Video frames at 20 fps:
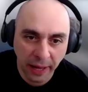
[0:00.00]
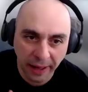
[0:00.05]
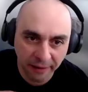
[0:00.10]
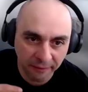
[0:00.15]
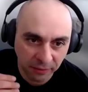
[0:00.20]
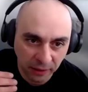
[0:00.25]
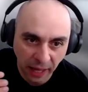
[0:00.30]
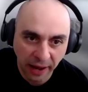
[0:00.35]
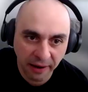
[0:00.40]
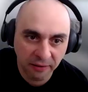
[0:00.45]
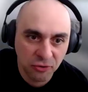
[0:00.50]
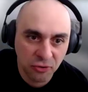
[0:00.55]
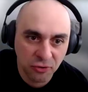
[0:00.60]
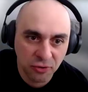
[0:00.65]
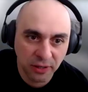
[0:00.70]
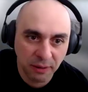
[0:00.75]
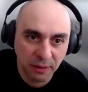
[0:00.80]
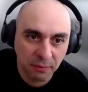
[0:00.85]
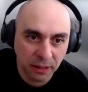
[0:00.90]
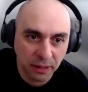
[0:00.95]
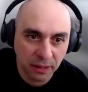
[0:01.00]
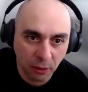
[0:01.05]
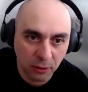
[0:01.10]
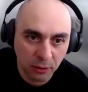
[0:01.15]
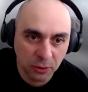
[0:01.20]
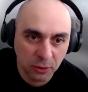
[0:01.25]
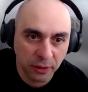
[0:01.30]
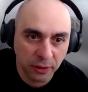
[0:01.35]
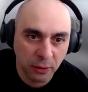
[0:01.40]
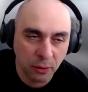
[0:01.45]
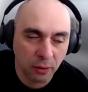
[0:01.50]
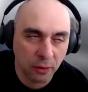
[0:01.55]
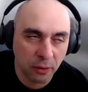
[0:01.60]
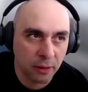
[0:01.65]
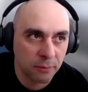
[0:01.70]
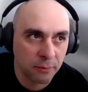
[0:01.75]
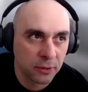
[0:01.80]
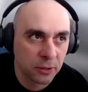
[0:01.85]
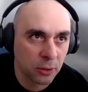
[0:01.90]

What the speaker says: We have live stream, but I also record them.